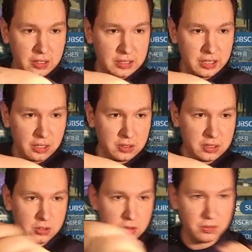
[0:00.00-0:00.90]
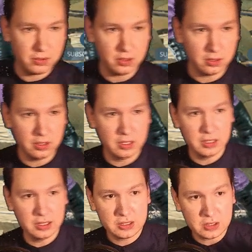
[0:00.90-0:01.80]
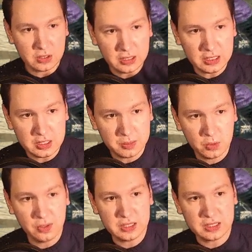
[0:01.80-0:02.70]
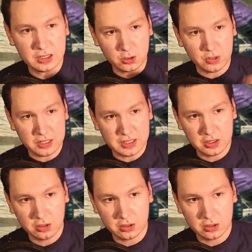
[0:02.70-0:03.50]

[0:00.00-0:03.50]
down here to the floor. So this move has a crazy good